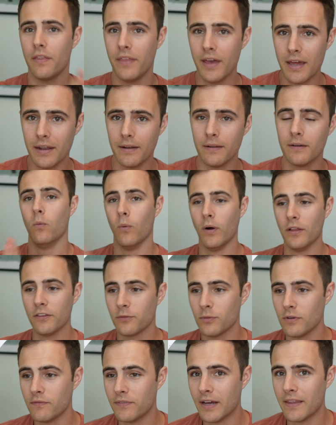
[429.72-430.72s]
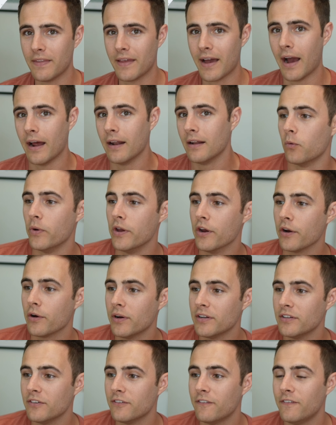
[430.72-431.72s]
Then once we've done that, we are
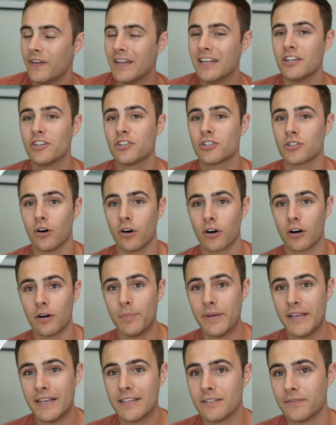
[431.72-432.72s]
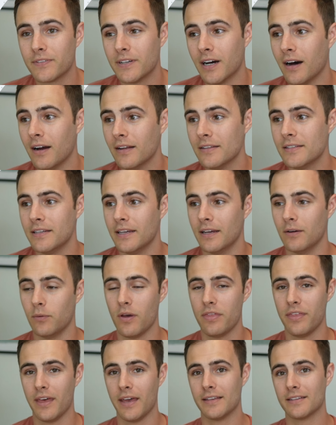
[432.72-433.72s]
going to finish our piece of content
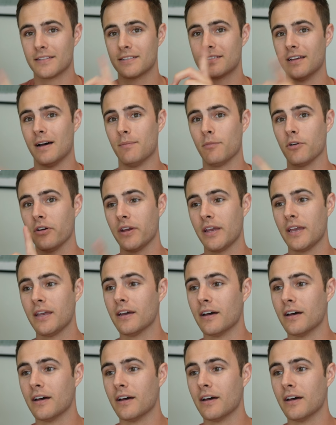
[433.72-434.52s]
with a summary